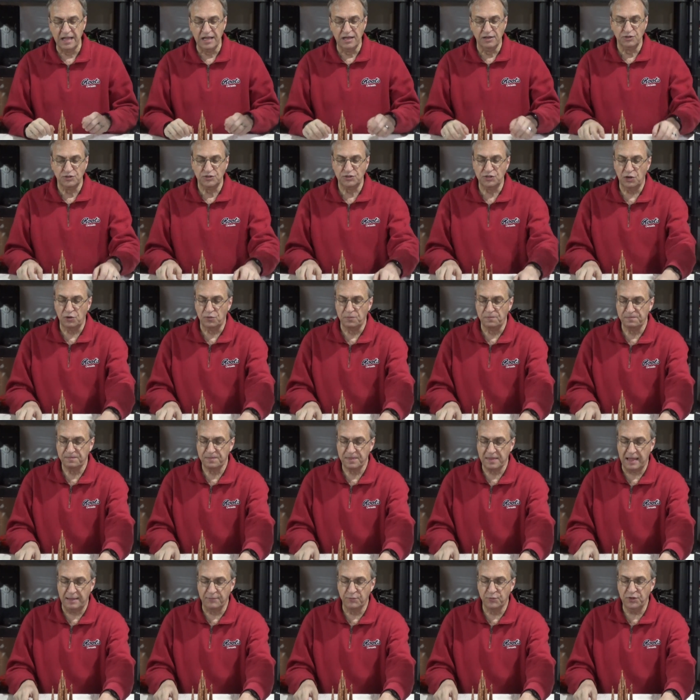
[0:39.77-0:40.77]
So
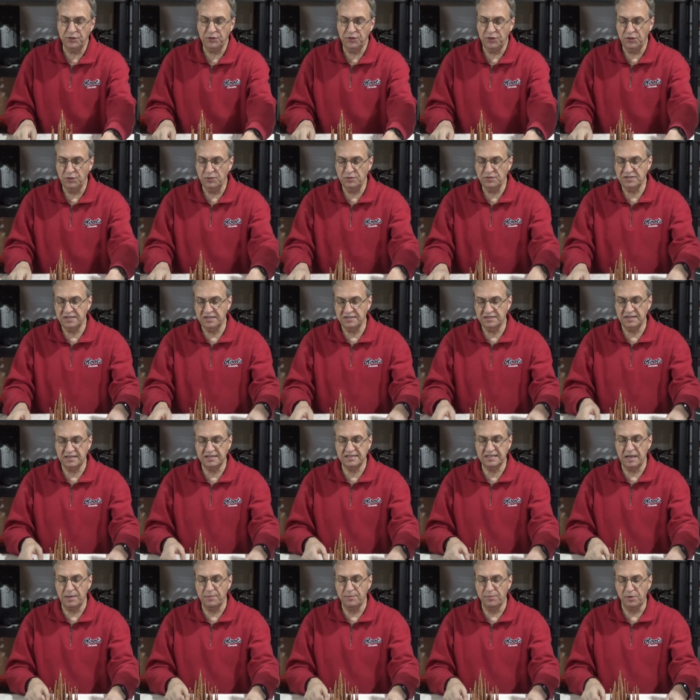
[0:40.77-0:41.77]
I'm going to use this
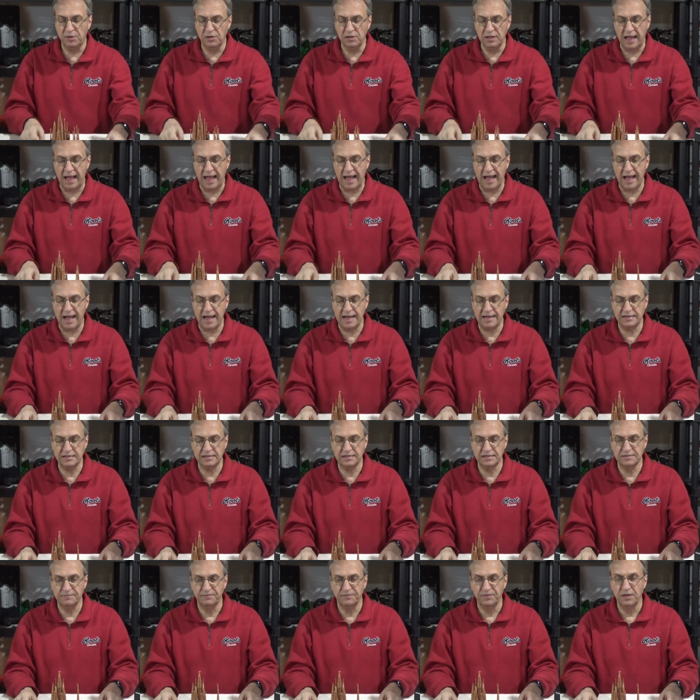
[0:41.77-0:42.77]
example
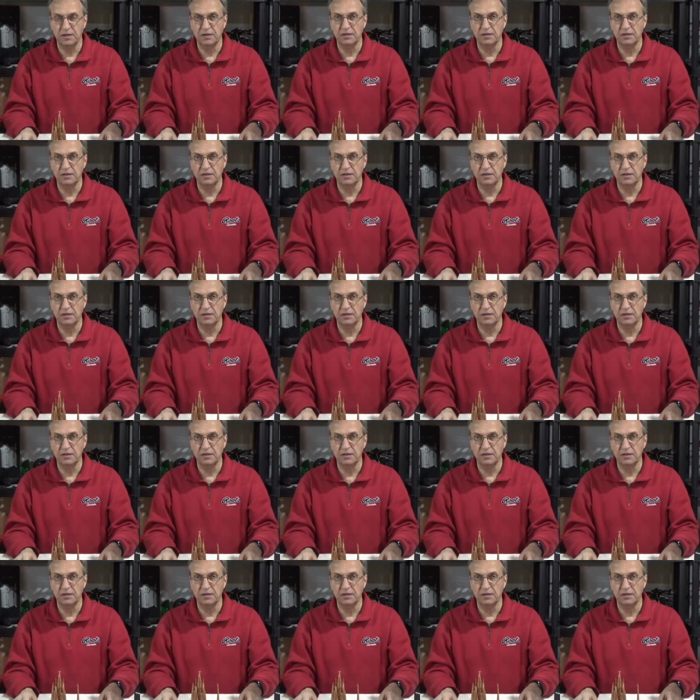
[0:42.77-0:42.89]
as